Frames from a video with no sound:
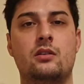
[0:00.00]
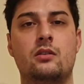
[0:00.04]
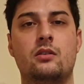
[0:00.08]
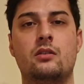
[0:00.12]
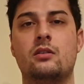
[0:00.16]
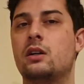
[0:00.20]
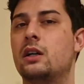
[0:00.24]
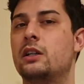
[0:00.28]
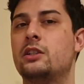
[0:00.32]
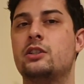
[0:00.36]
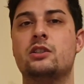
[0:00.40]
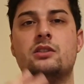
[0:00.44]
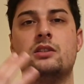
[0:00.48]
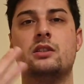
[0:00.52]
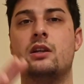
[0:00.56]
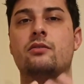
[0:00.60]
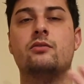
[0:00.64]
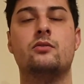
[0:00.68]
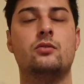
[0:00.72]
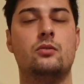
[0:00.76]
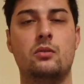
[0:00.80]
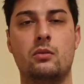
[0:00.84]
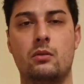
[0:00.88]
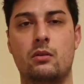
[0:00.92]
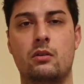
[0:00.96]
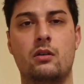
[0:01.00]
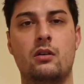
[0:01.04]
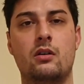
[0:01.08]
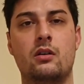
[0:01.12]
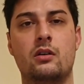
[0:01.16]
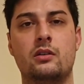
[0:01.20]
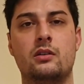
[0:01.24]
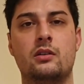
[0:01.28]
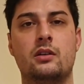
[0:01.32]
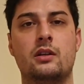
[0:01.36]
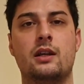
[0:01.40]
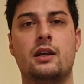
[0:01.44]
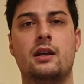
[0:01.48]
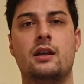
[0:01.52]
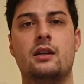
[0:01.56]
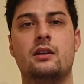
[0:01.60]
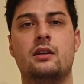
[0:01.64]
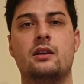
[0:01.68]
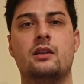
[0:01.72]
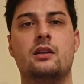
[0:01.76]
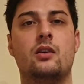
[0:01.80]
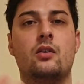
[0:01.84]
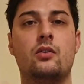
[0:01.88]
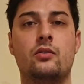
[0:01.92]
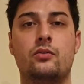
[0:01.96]
oh, I just have to go on again
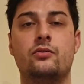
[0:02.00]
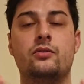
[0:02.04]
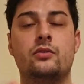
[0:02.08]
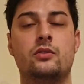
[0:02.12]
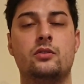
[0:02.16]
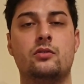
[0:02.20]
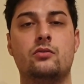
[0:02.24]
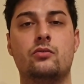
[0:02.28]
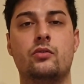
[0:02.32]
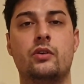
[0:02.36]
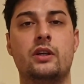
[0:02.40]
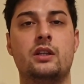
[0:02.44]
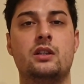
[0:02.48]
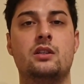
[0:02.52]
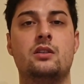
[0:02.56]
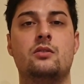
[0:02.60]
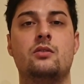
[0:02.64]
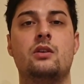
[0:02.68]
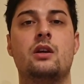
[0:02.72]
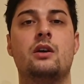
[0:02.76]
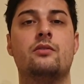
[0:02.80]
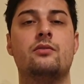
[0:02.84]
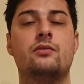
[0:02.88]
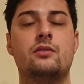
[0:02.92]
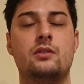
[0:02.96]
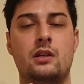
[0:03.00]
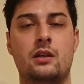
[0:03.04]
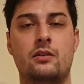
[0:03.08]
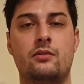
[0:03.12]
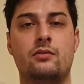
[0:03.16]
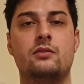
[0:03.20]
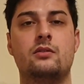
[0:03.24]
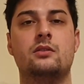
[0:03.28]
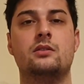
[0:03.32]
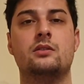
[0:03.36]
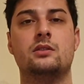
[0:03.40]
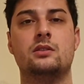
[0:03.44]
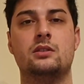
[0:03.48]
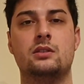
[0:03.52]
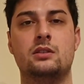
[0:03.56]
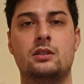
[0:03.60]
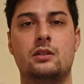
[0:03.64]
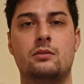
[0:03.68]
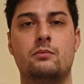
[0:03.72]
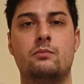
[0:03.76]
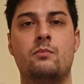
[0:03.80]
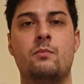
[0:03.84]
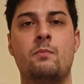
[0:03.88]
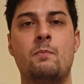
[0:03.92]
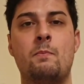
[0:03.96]
and I'll feel great. You have to have
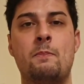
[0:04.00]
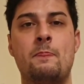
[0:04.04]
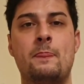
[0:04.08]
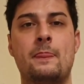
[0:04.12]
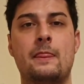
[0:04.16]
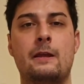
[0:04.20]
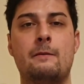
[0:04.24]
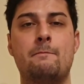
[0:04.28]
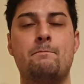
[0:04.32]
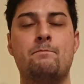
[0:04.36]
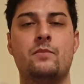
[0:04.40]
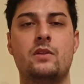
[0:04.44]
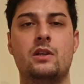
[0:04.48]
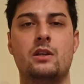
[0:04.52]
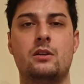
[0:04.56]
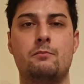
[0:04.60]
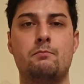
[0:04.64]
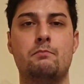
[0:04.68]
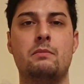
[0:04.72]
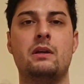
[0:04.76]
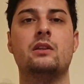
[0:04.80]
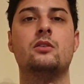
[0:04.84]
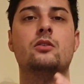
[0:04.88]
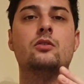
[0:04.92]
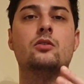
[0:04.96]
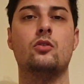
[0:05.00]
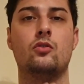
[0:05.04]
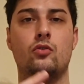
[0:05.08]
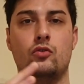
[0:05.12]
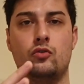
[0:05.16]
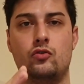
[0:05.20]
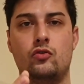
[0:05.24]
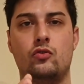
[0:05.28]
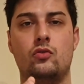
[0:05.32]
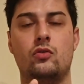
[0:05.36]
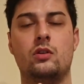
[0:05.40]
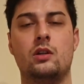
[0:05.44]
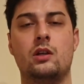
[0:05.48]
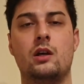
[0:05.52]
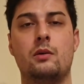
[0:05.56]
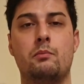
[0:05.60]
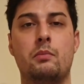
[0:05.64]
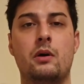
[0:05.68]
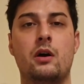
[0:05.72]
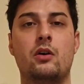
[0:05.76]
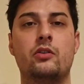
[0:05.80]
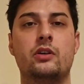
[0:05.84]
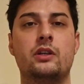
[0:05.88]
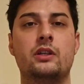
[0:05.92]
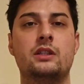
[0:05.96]
some mental control
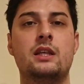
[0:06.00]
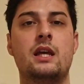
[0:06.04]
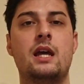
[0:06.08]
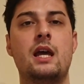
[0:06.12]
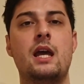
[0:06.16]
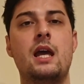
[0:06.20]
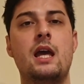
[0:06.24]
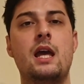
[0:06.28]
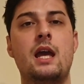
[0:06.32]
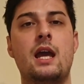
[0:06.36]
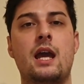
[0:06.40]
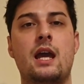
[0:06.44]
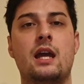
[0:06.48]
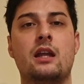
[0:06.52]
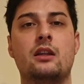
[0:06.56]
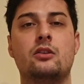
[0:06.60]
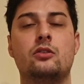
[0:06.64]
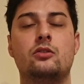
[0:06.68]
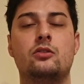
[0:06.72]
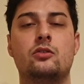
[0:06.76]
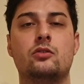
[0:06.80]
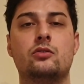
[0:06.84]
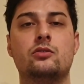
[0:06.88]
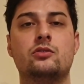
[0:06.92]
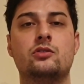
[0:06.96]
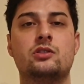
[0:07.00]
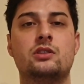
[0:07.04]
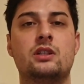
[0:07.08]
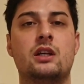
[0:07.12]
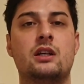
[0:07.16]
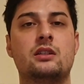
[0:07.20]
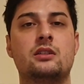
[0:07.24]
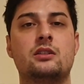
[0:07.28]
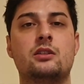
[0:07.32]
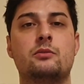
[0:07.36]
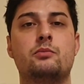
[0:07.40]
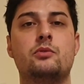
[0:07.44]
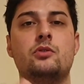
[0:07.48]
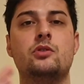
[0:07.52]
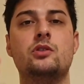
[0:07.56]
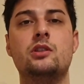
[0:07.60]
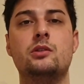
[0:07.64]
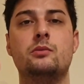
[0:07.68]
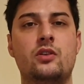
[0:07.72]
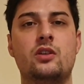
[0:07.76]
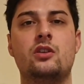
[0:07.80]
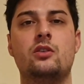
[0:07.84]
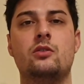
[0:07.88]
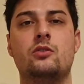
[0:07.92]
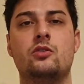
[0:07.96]
about it, and don't start abusing
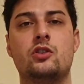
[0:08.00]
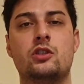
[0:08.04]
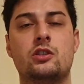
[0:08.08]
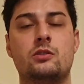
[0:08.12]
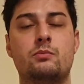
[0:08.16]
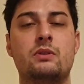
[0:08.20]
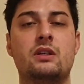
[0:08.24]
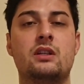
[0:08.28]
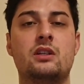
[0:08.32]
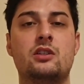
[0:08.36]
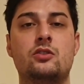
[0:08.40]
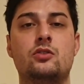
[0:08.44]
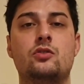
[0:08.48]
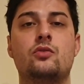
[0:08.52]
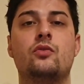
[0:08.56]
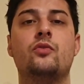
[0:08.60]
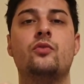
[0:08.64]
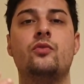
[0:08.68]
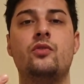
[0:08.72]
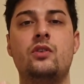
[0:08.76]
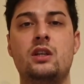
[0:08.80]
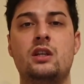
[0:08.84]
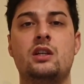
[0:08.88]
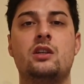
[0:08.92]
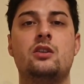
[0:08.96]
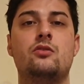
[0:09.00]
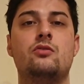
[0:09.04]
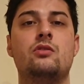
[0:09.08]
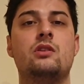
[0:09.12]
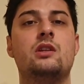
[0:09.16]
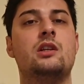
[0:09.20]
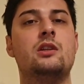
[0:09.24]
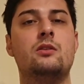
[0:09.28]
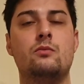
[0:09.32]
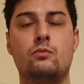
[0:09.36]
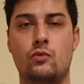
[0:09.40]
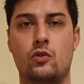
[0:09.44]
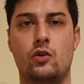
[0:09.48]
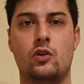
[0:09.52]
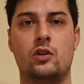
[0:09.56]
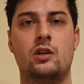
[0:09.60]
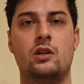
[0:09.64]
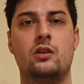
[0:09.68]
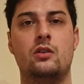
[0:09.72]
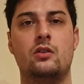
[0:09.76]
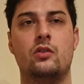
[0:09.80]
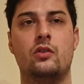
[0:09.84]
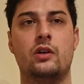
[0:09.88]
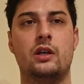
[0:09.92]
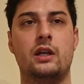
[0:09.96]
it just because you think you need more.
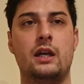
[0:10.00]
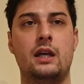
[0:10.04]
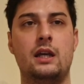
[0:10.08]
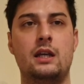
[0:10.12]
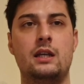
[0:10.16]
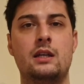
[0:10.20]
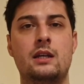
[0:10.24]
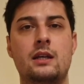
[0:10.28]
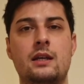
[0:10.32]
Okay,